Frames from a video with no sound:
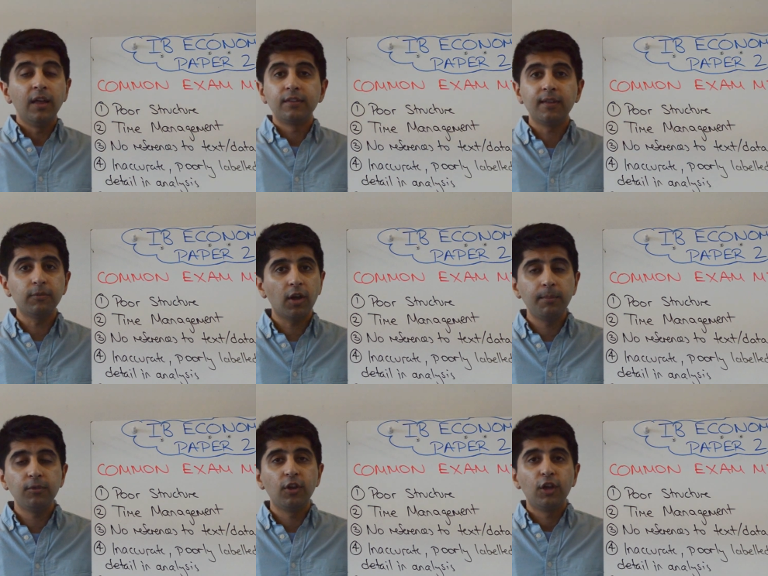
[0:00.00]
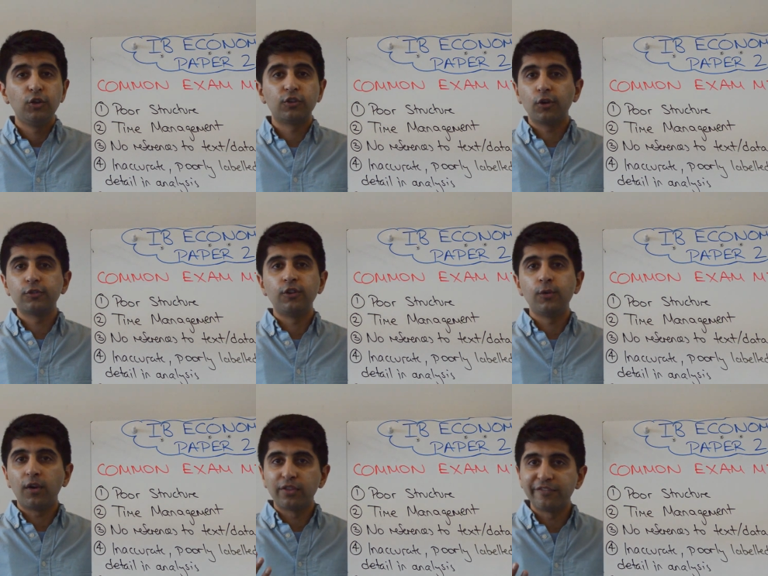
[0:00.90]
Sometimes you're told to do
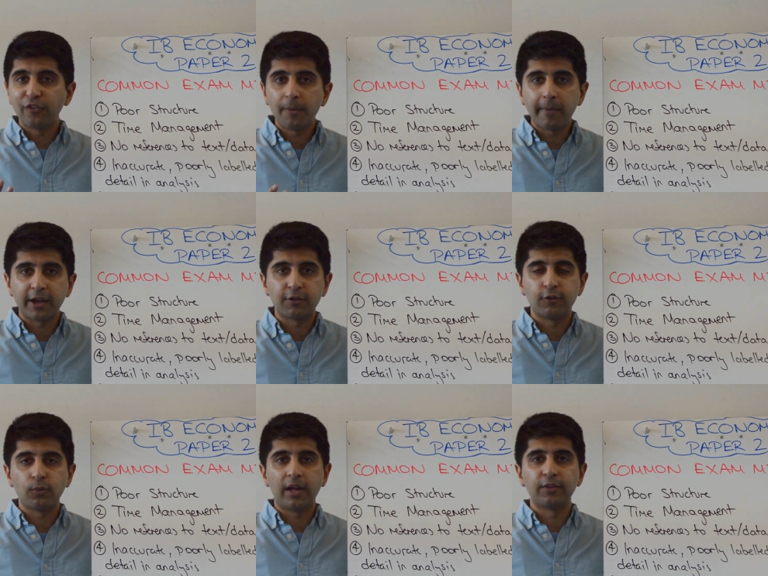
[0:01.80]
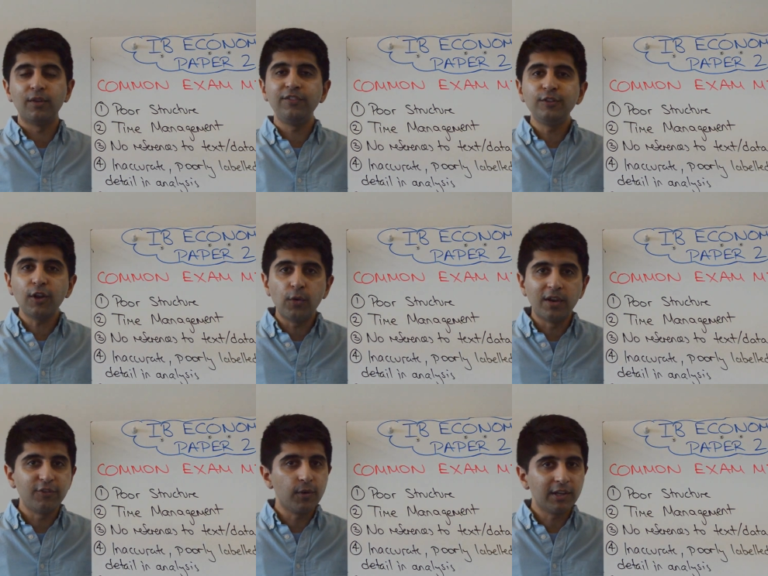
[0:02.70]
it on the 4 marker as well. So if you don't,
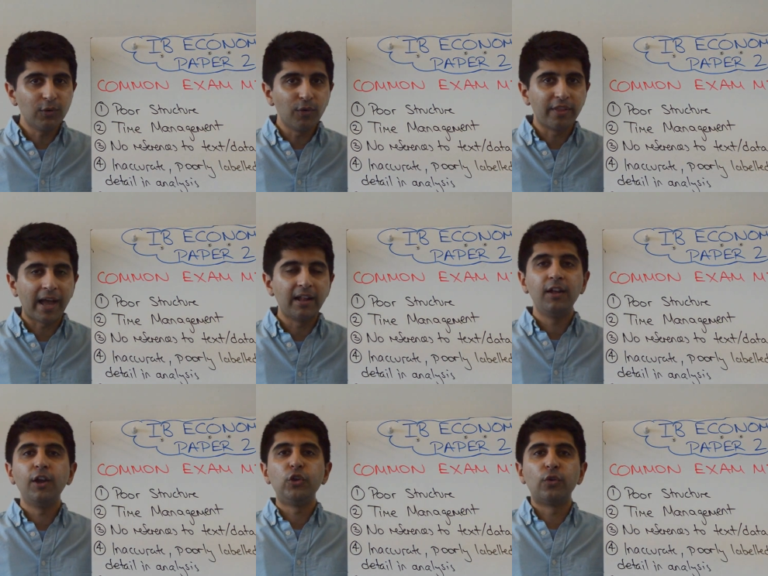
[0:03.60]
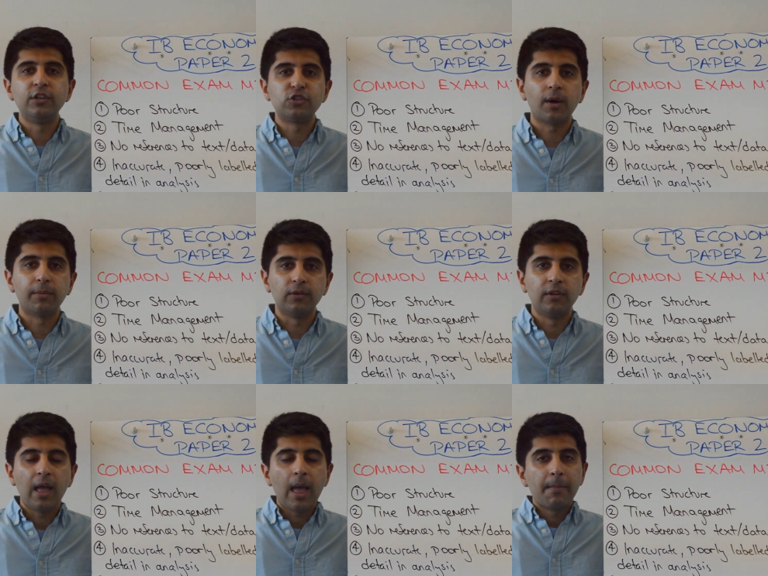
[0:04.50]
if you ignore that, you're in trouble.
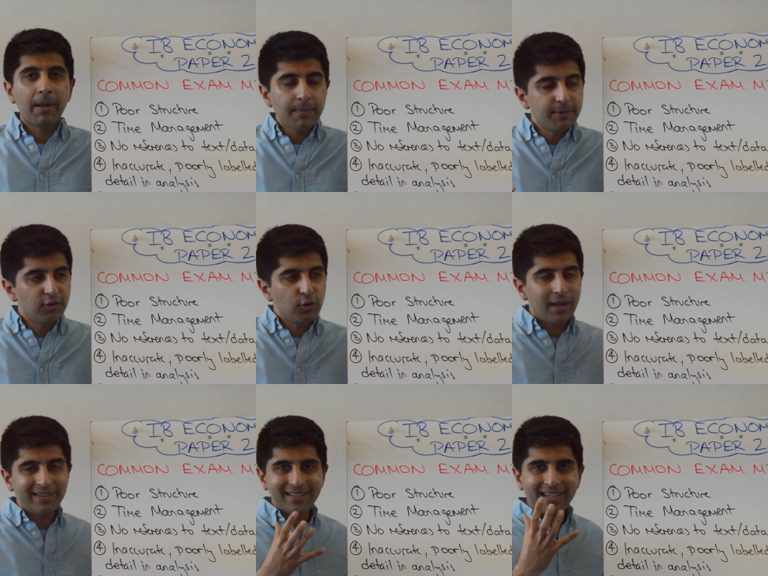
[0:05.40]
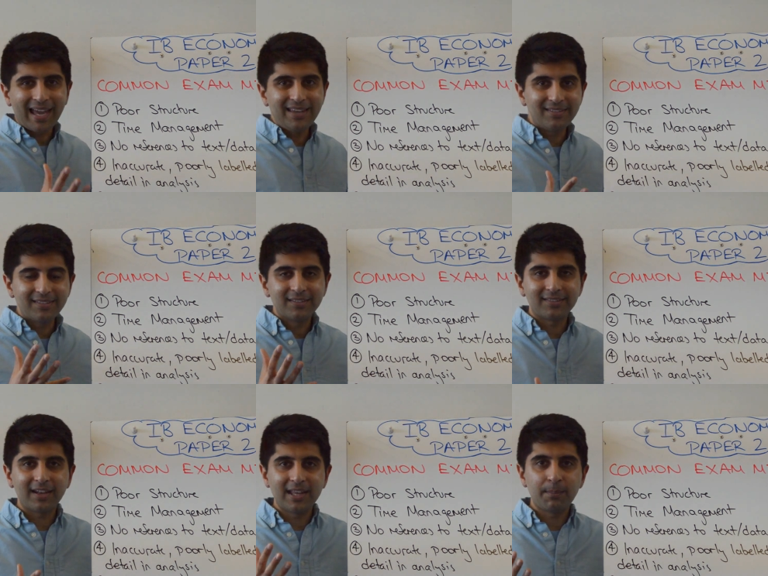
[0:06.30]
Paper 2 is a case
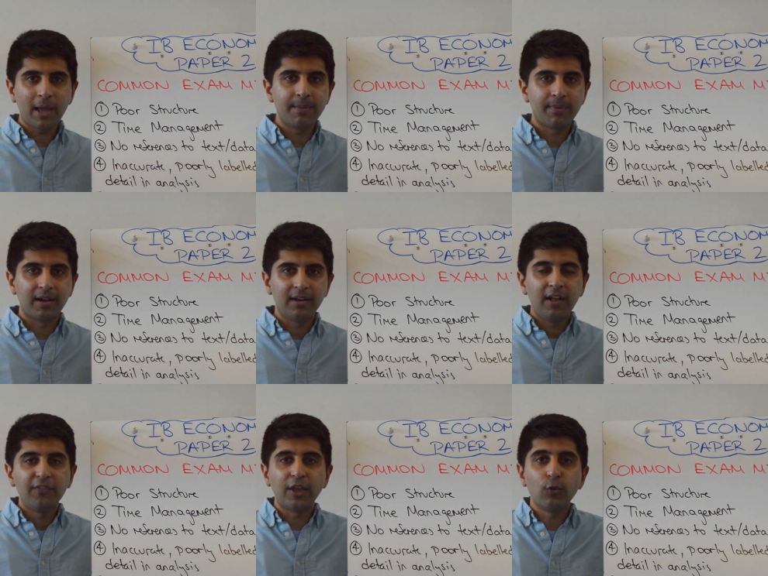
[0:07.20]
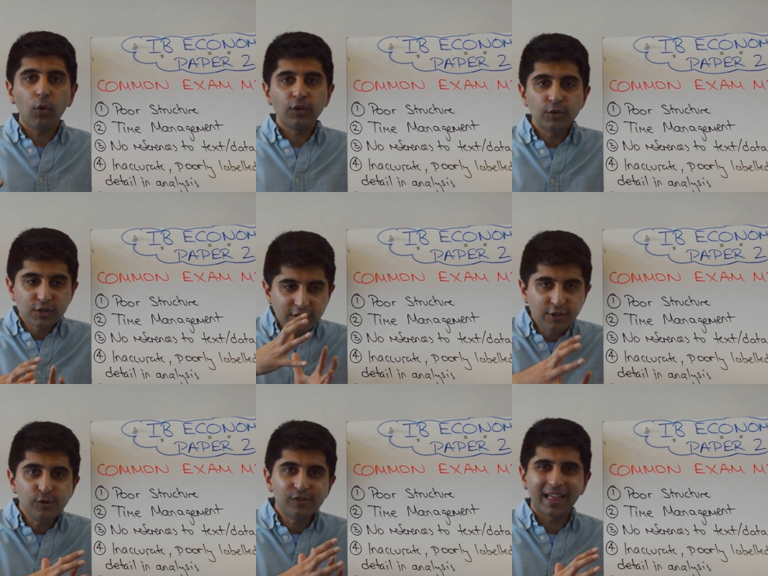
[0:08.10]
study paper. They want you to
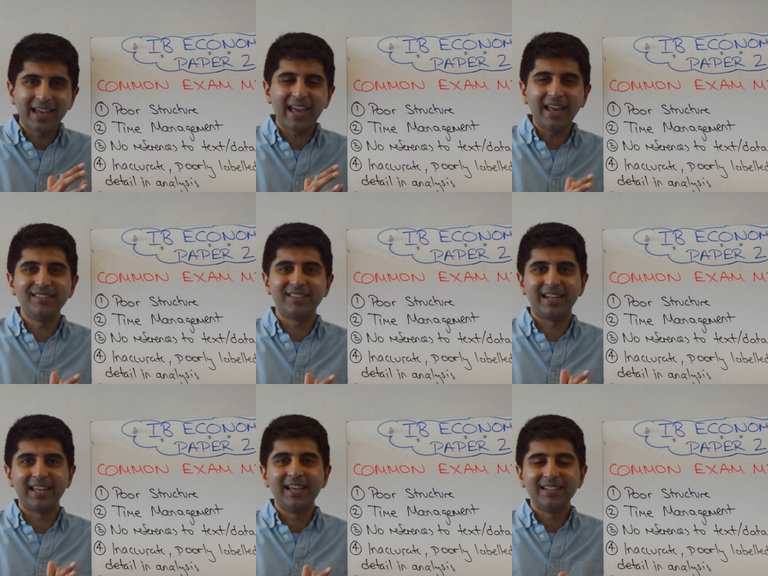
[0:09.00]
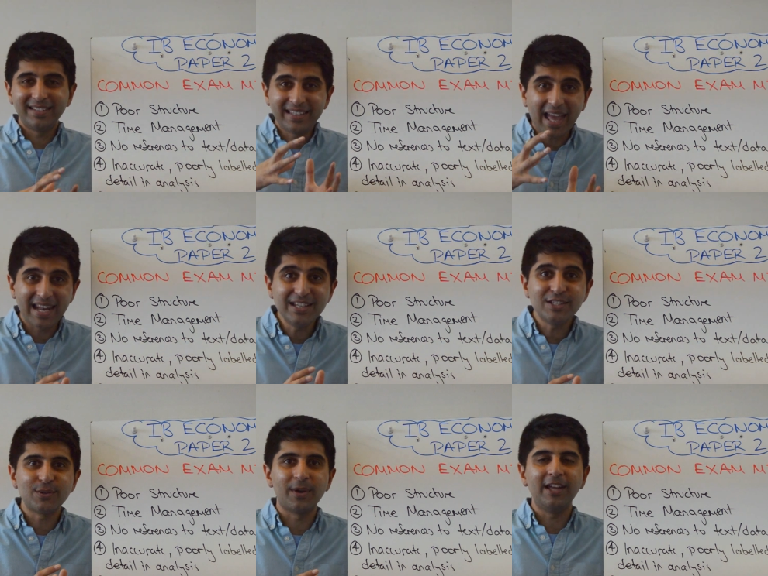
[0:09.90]
use that case study to get
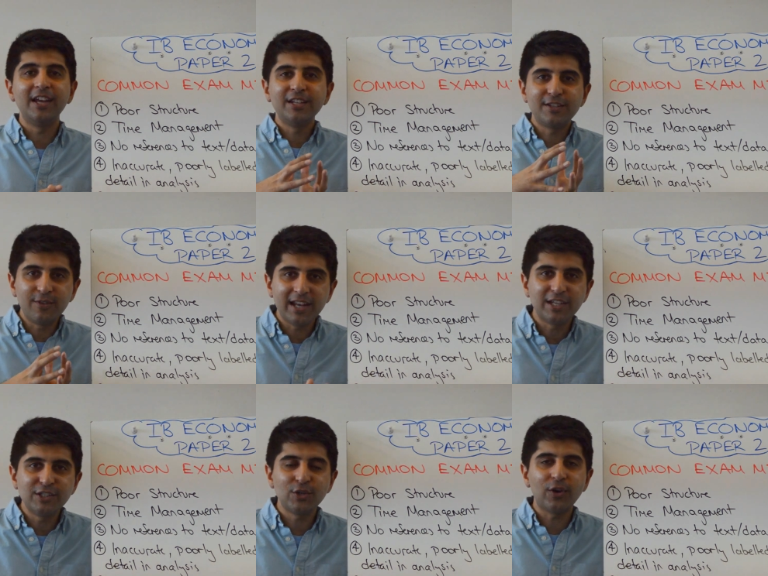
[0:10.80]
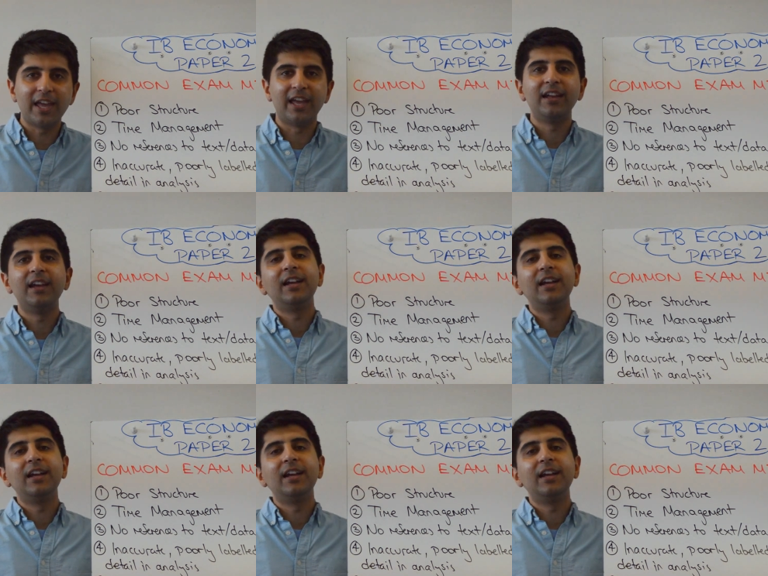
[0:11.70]
into it, to really enjoy it.